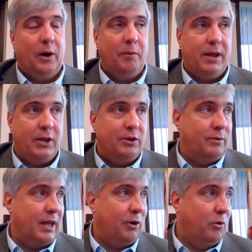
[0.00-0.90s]
we could
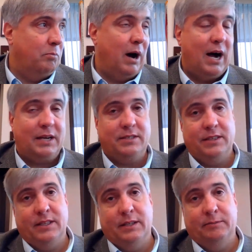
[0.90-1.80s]
do that whole box
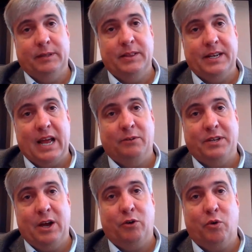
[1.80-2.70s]
in the
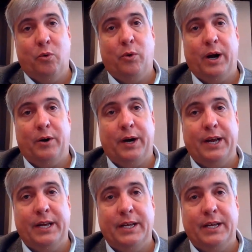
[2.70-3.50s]
downtown core area